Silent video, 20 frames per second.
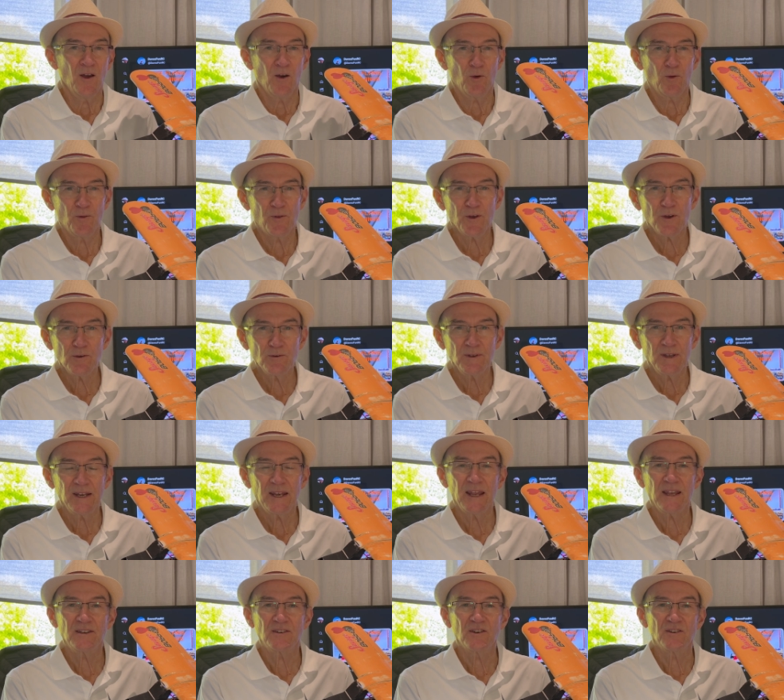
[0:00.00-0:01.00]
Although it
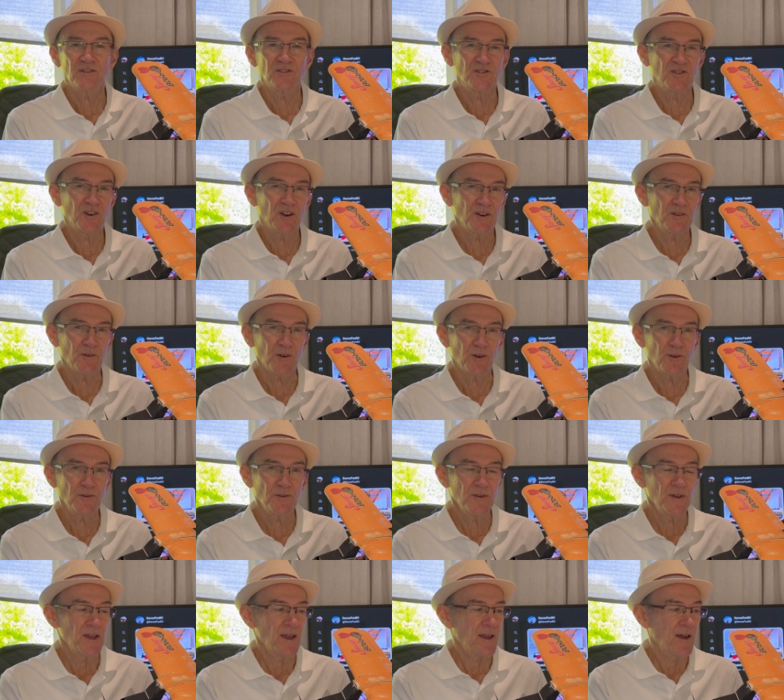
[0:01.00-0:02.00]
had gyro,
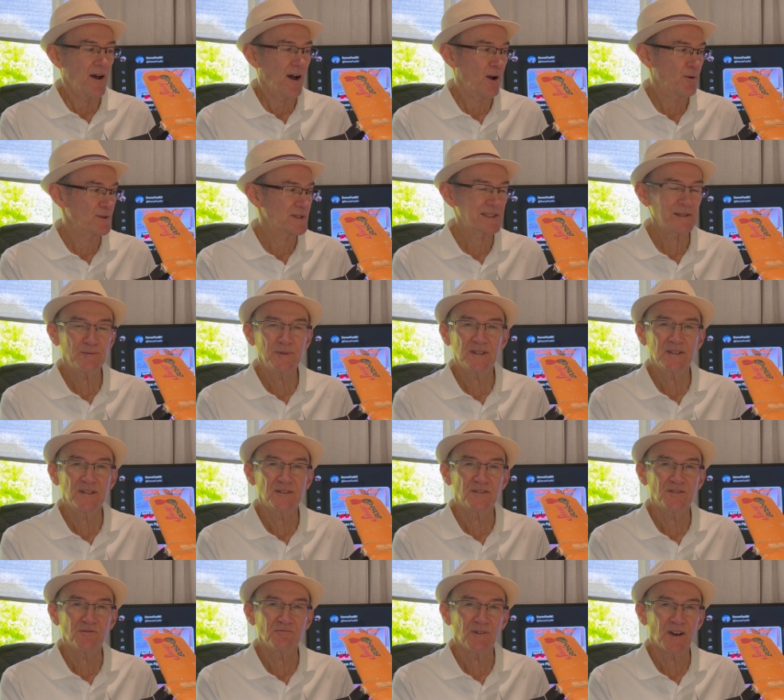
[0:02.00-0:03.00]
I was
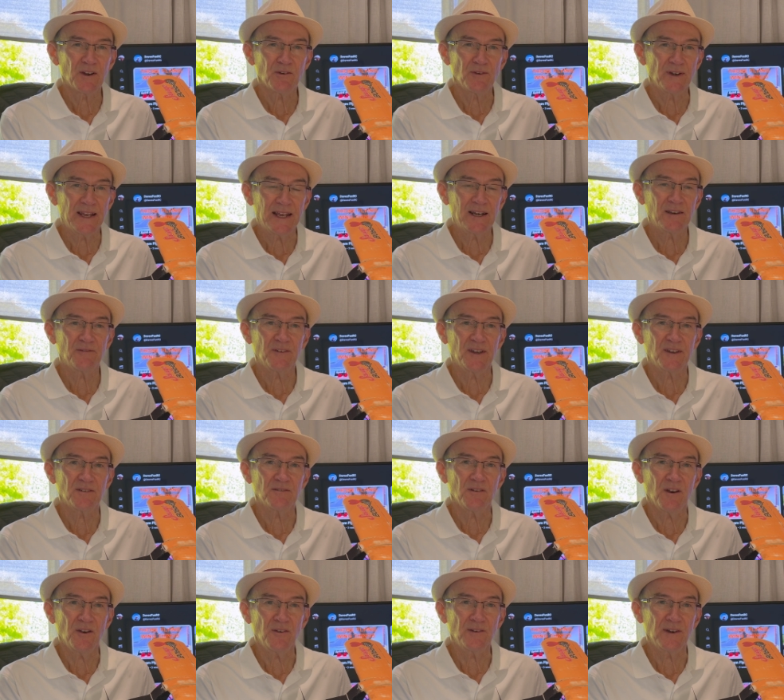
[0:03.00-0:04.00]
limited to rudder and
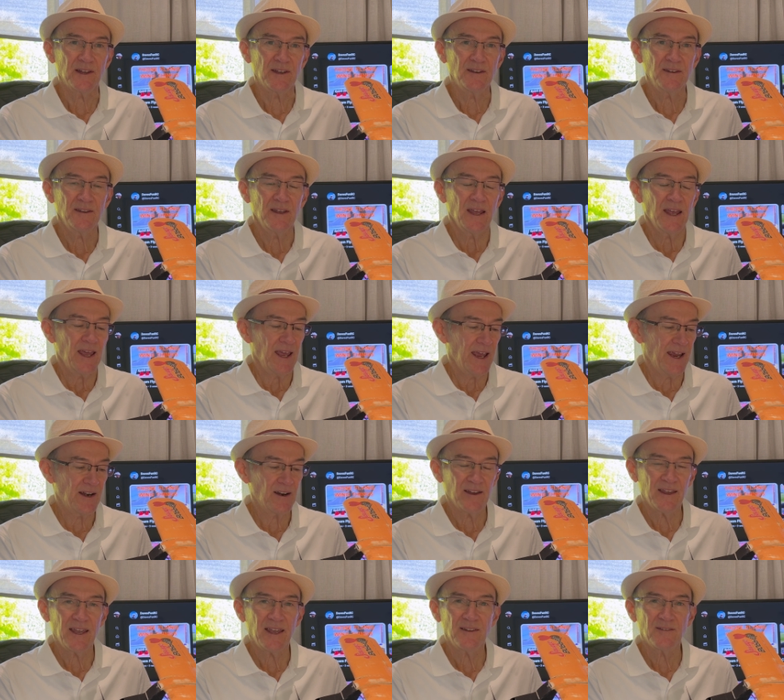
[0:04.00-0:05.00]
elevator only and
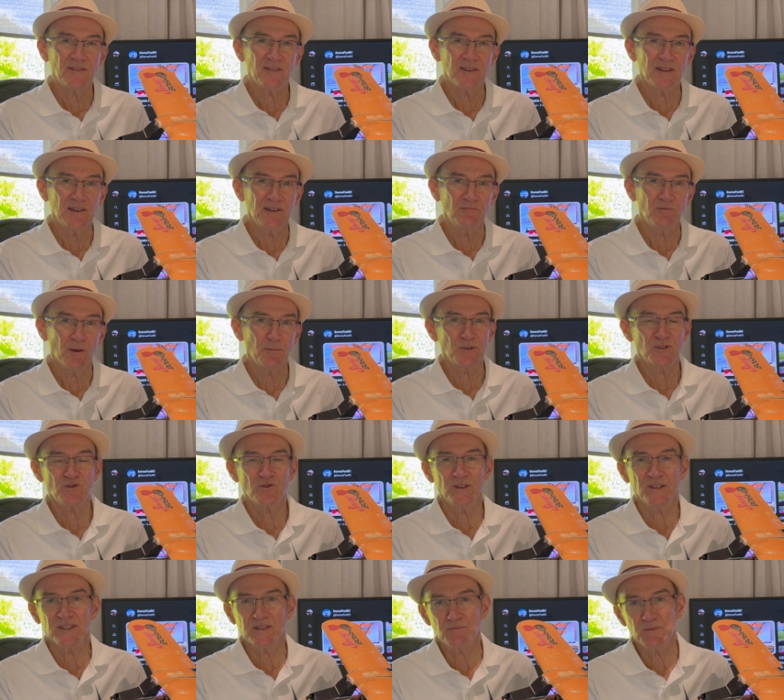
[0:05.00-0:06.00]
I had the rubbish
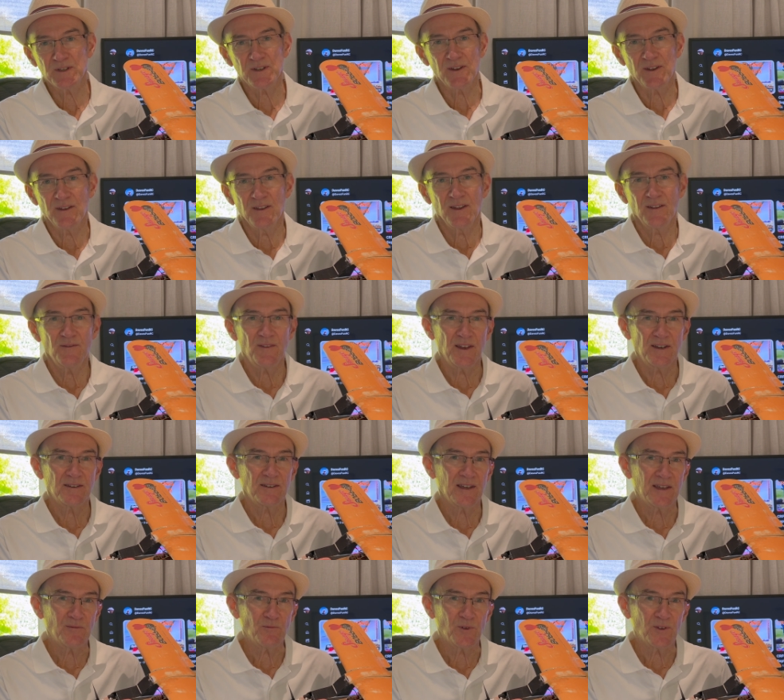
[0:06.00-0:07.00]
transmitter that
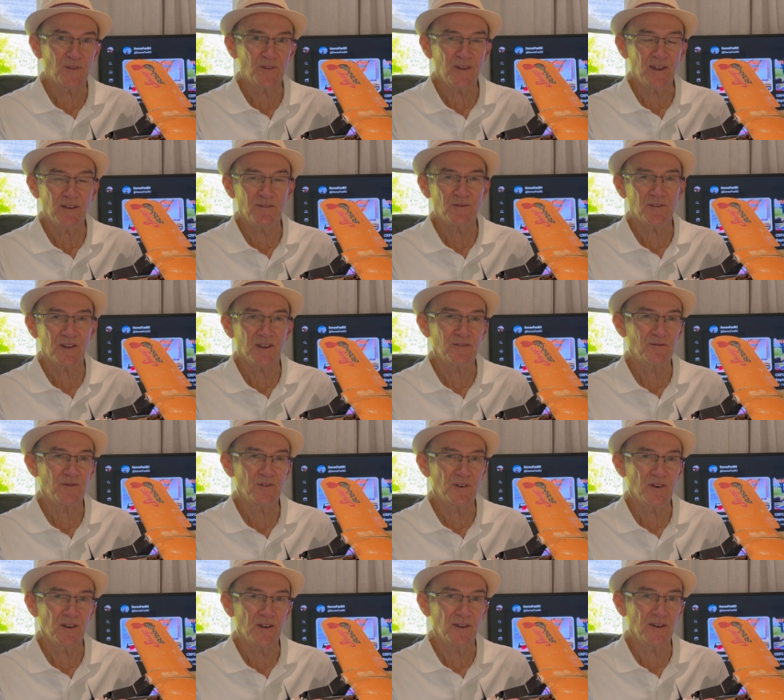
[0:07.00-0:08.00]
came with the
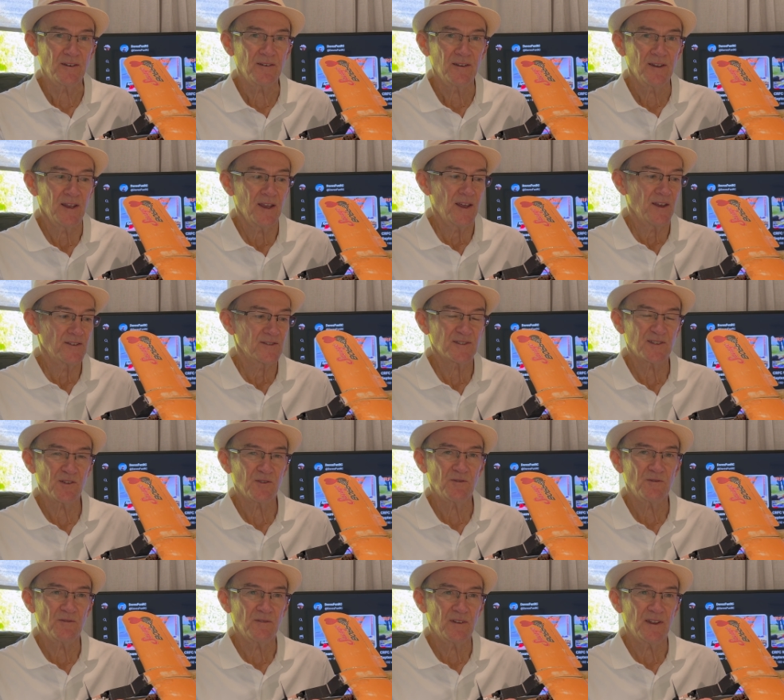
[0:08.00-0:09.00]
F949, so
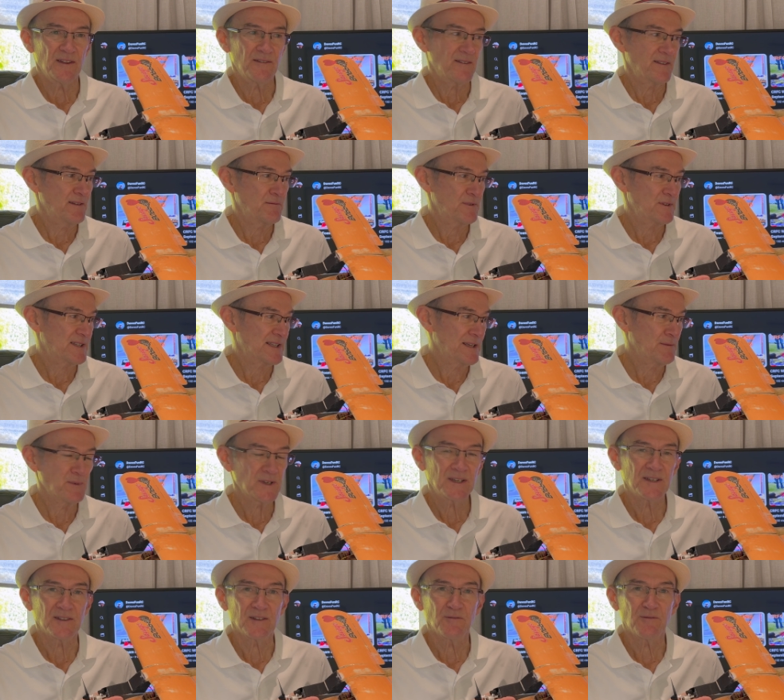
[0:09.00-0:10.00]
it, it
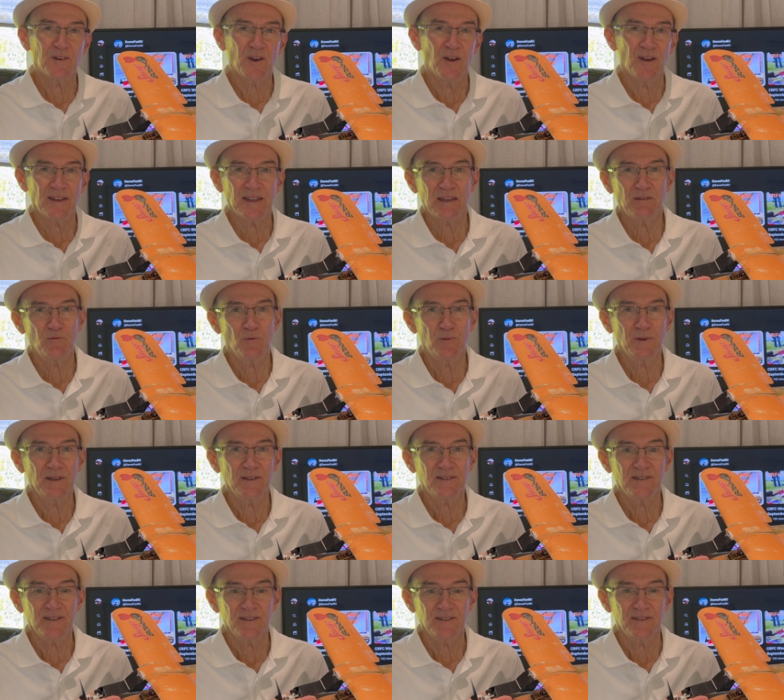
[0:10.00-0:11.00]
limited the flying
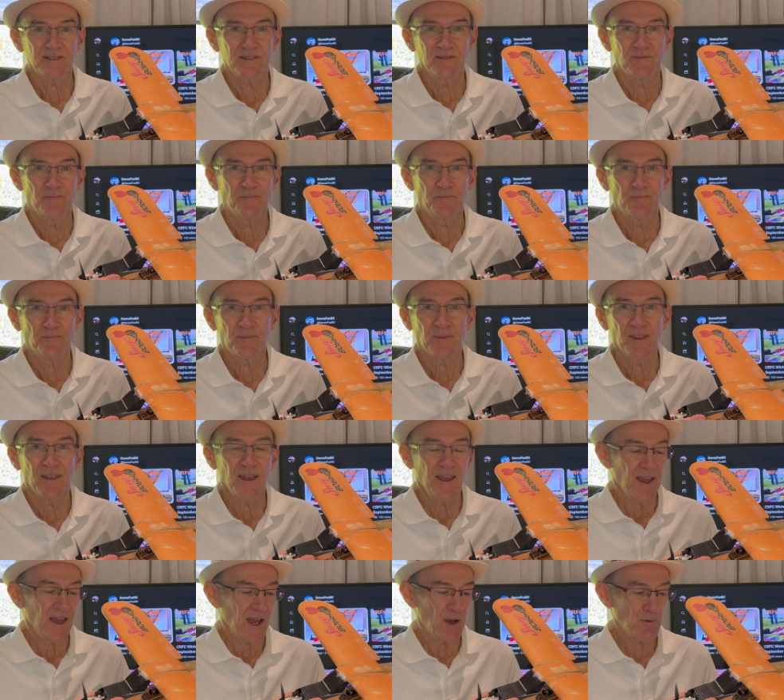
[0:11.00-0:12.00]
capabilities.
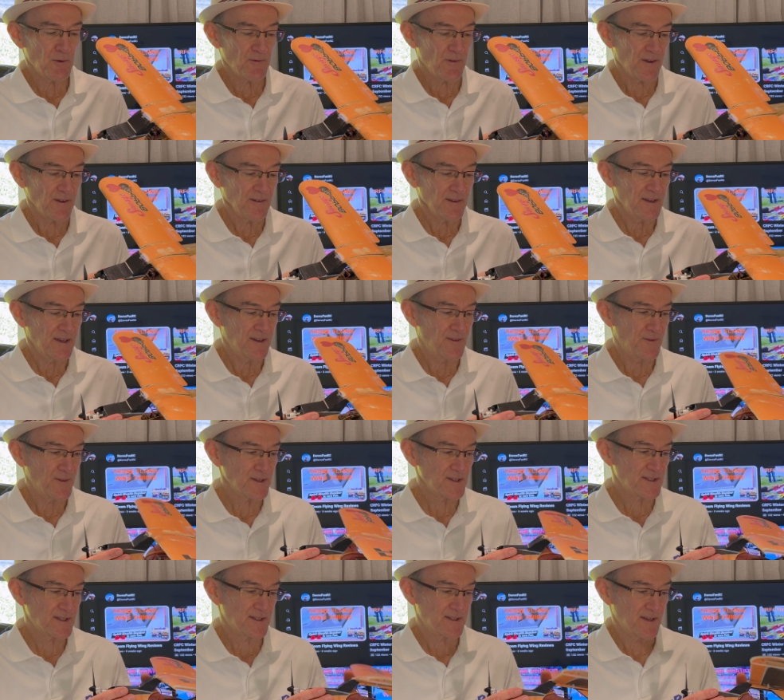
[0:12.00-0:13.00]
However, in
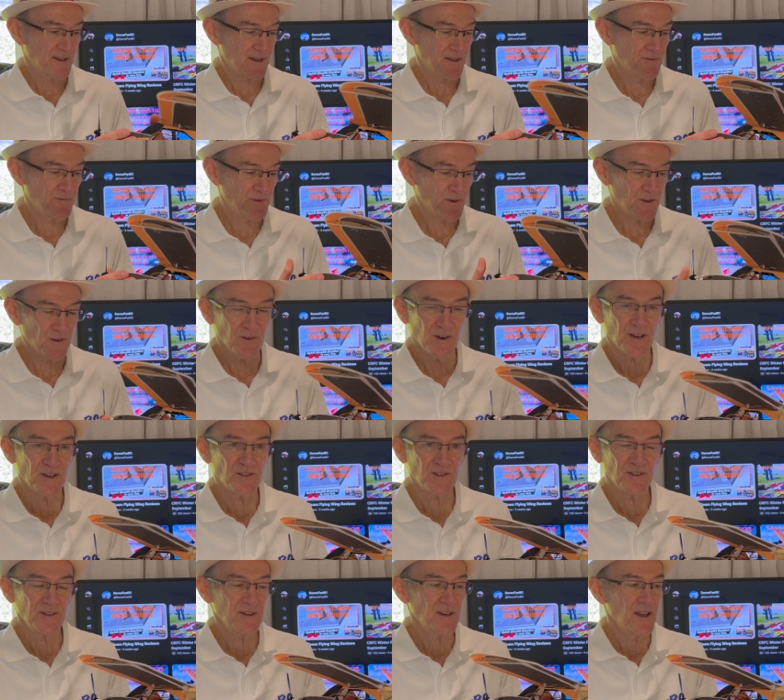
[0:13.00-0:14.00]
this
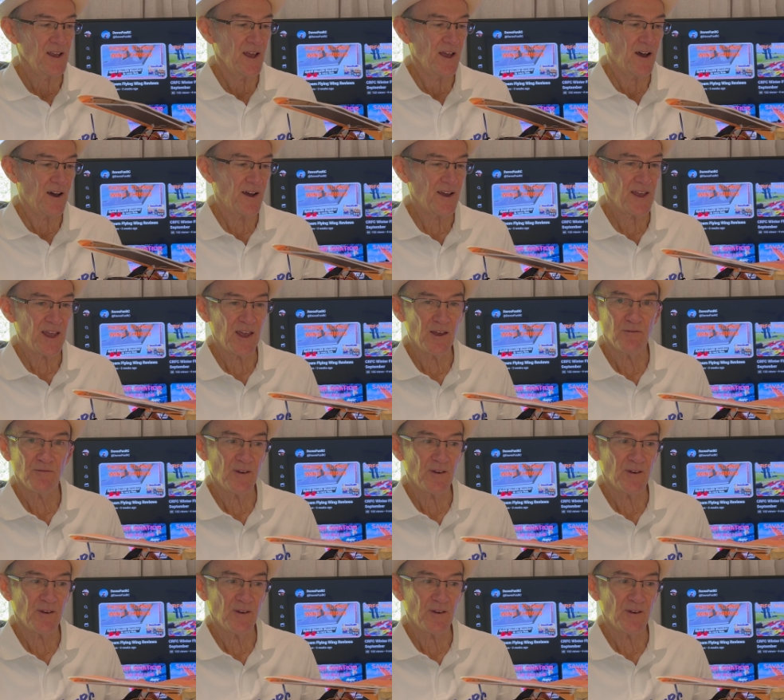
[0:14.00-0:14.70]
configuration, I have